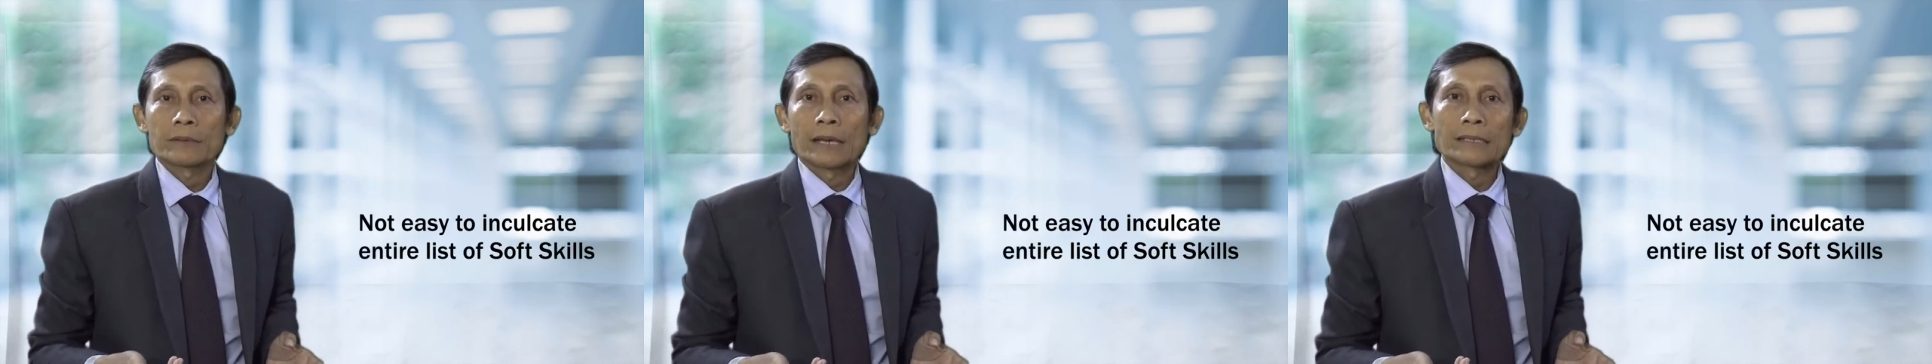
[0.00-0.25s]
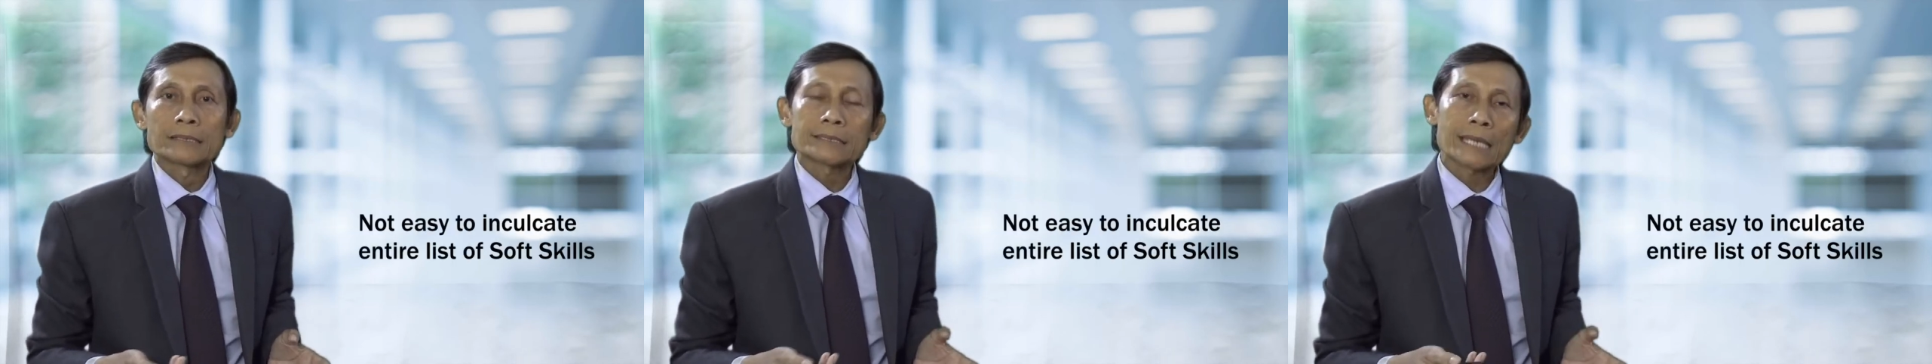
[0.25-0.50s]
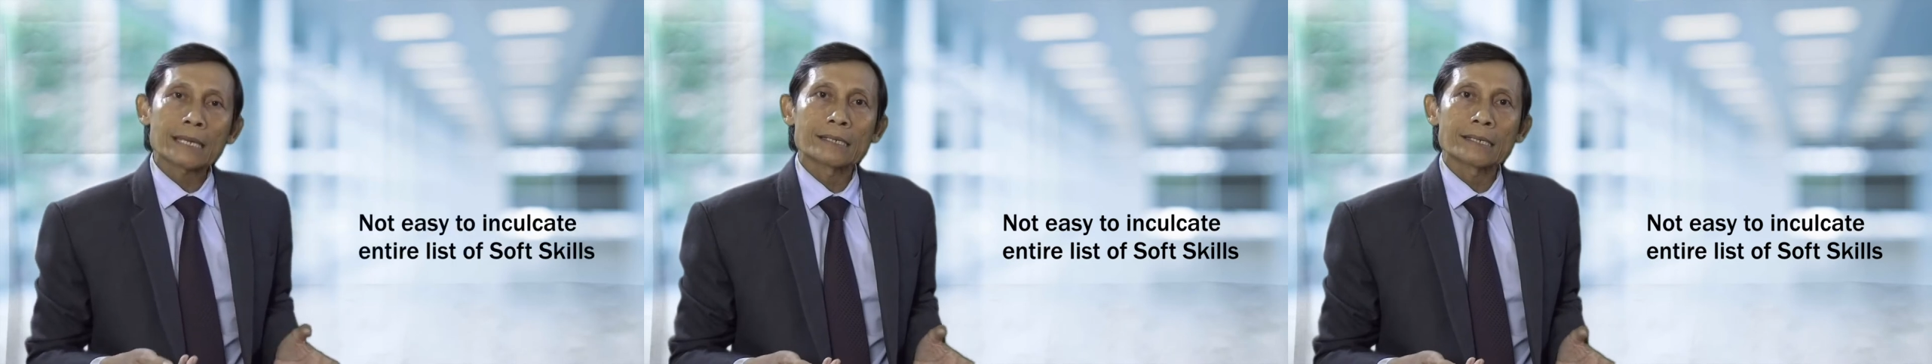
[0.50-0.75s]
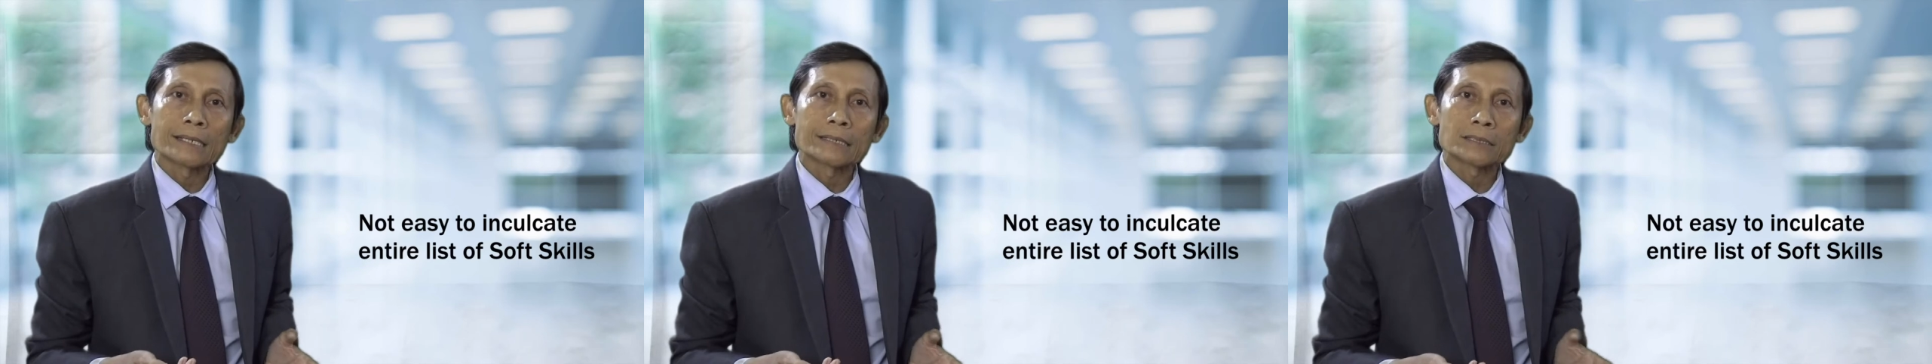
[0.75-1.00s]
And the
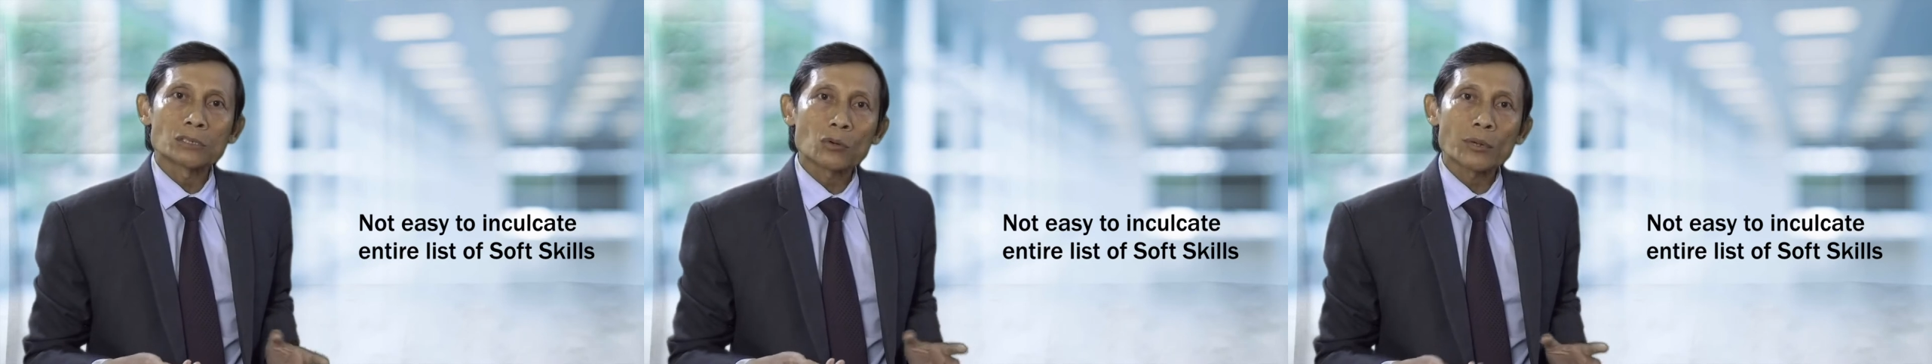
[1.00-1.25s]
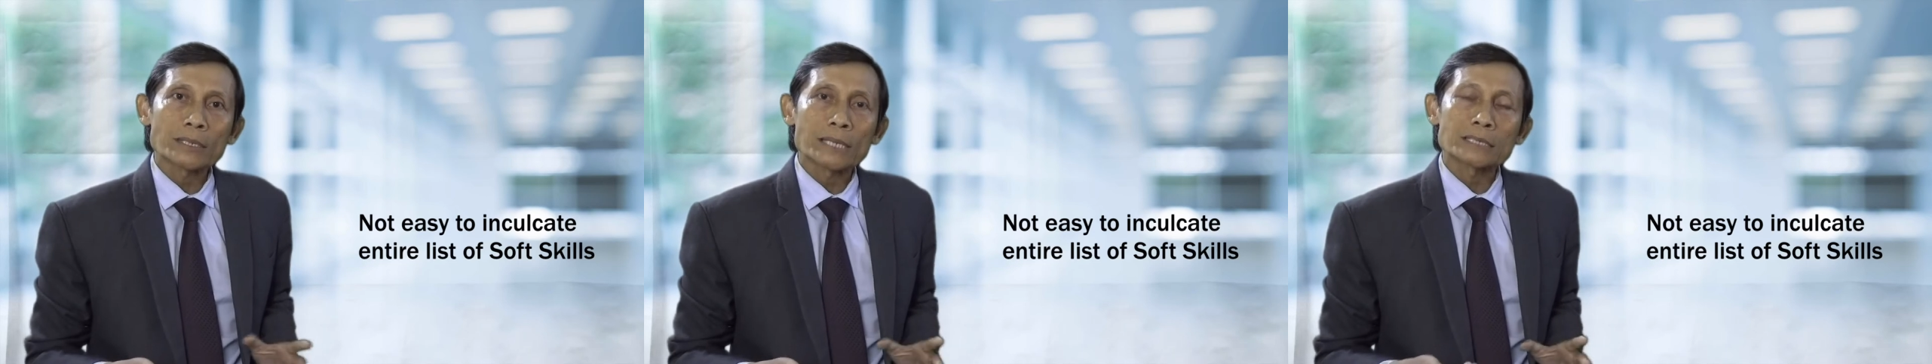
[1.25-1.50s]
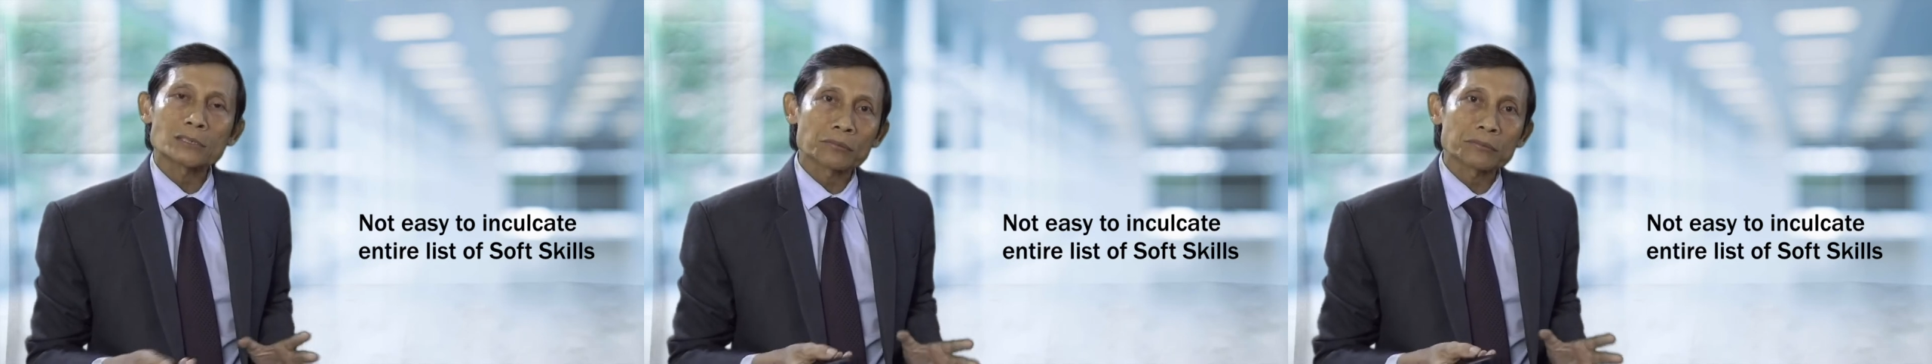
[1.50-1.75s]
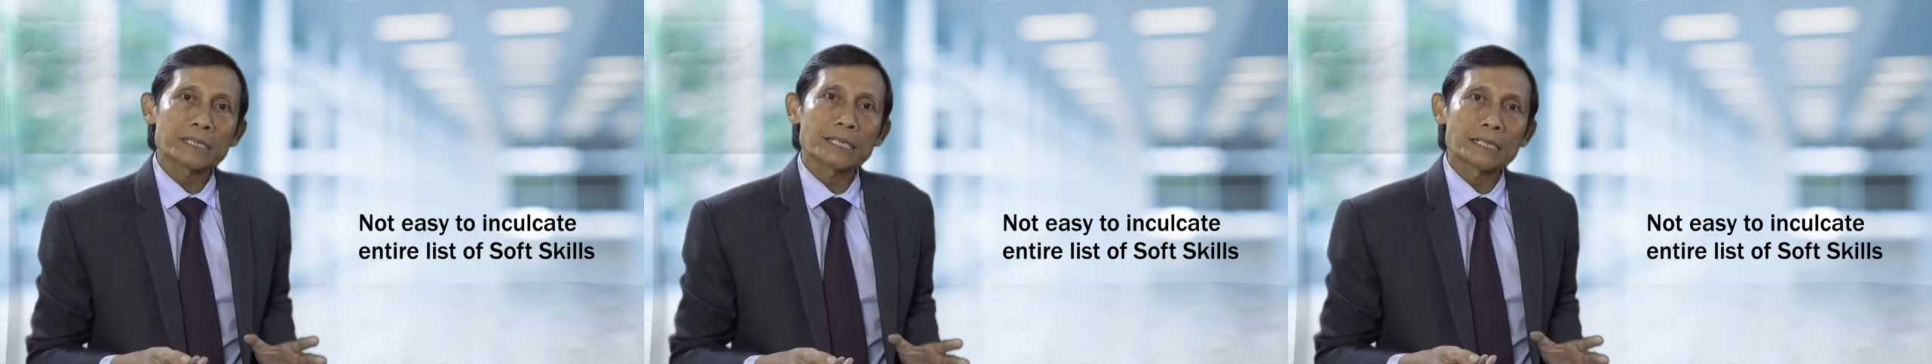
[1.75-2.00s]
second is knowing that
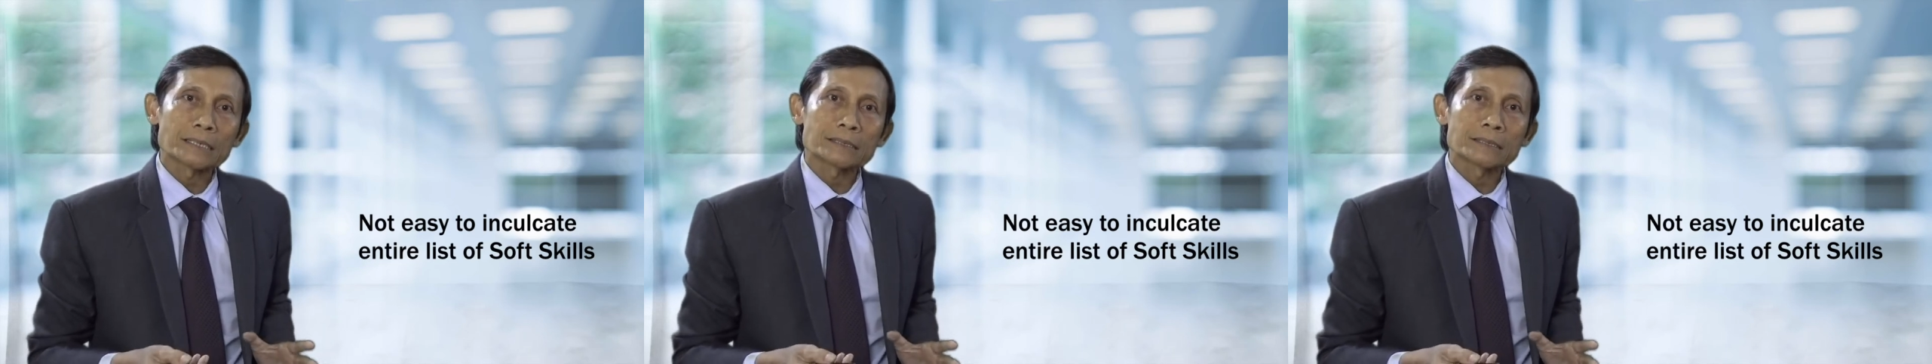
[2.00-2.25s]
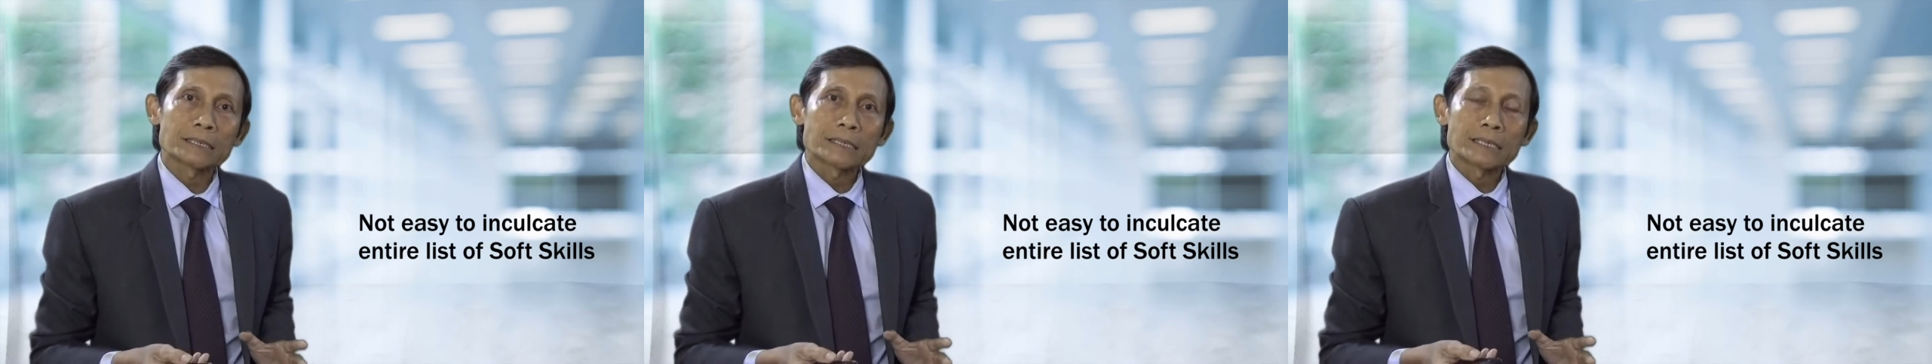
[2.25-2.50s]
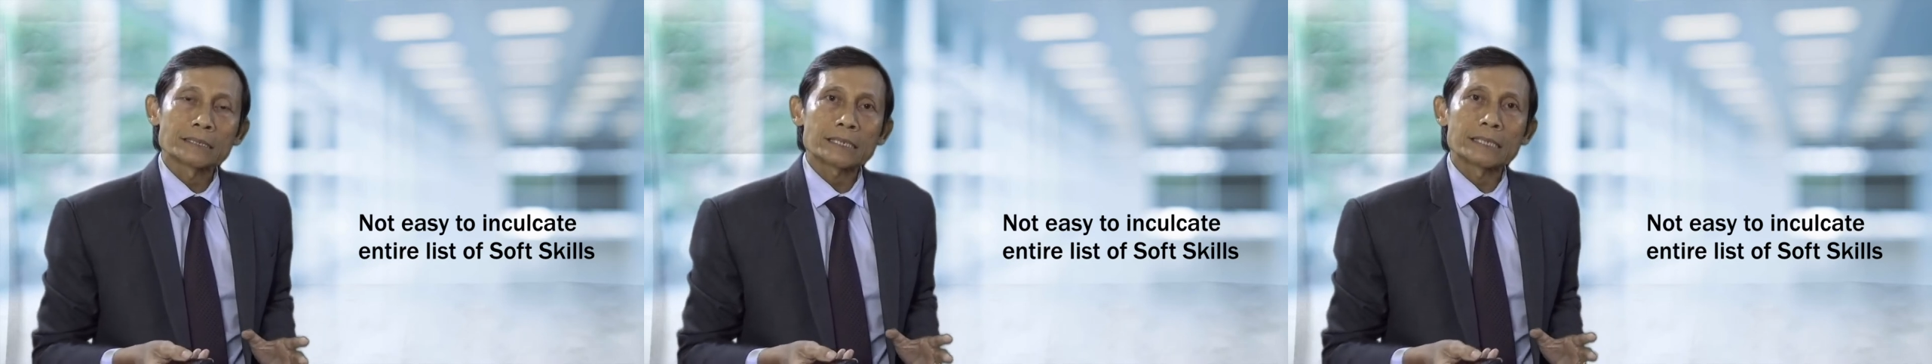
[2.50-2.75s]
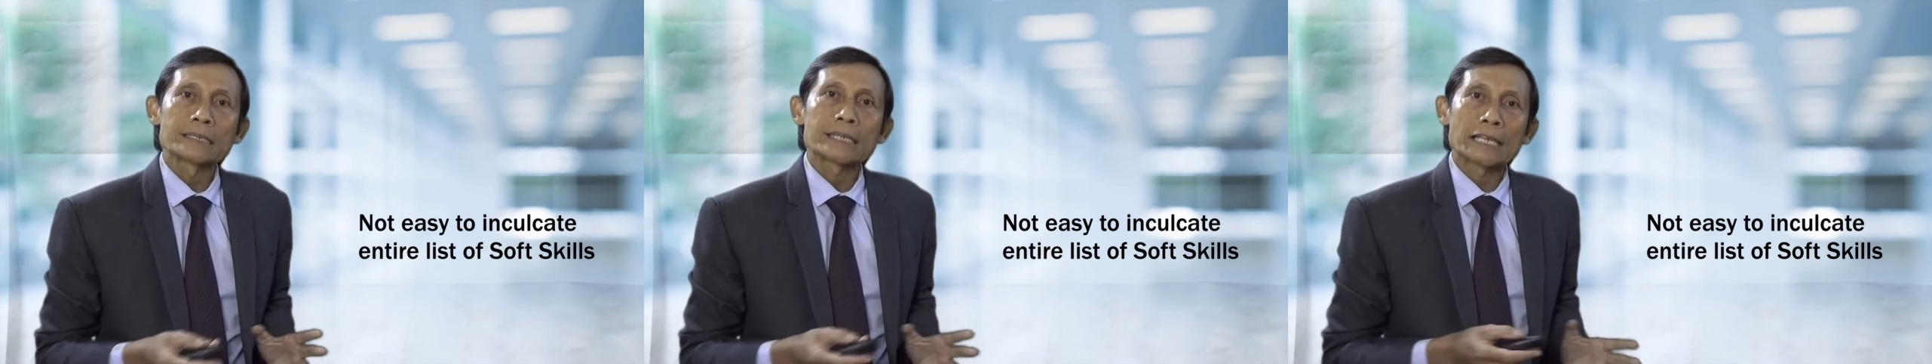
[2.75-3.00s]
soft skills is
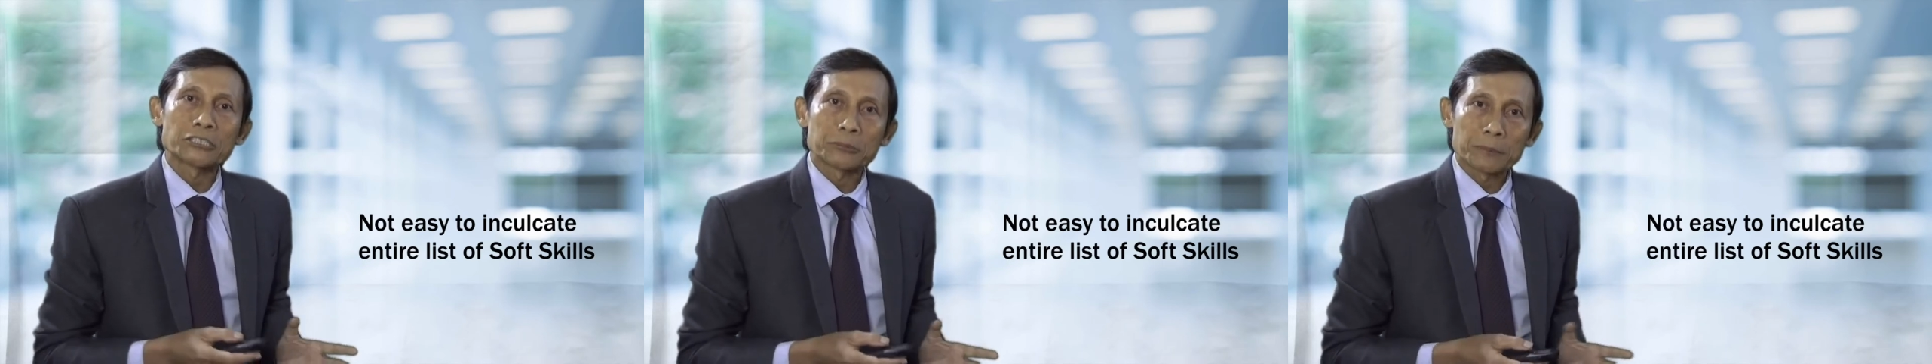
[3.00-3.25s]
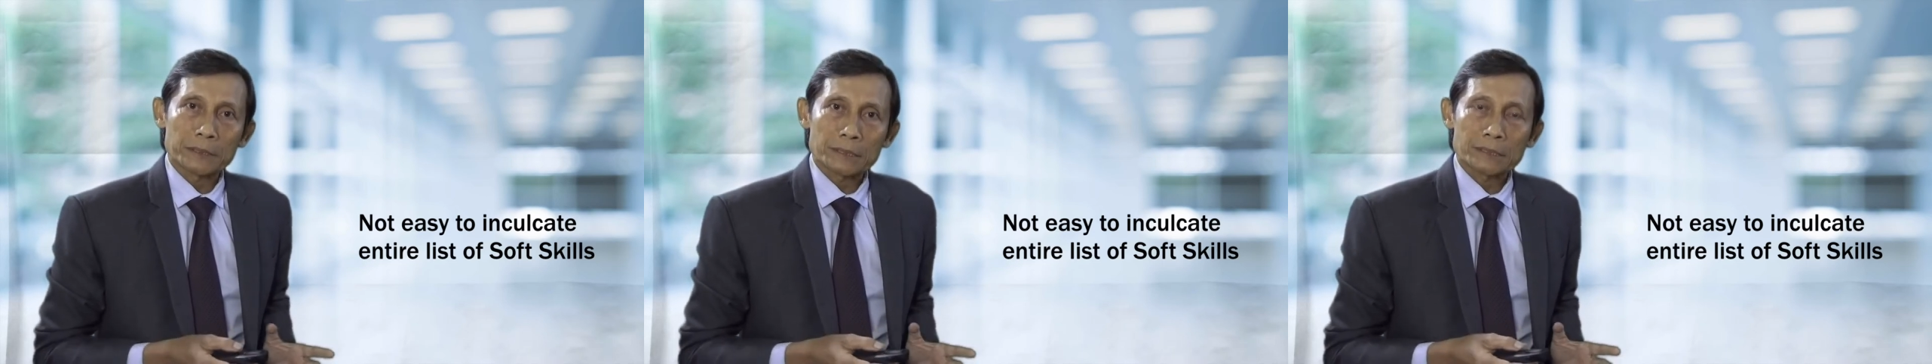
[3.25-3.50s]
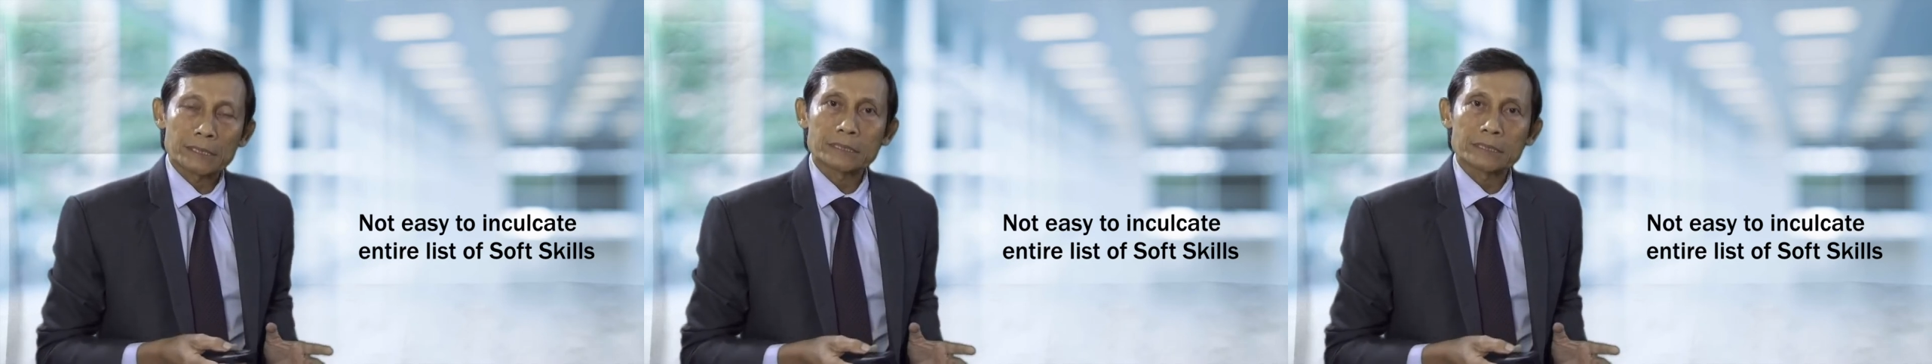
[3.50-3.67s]
intangible.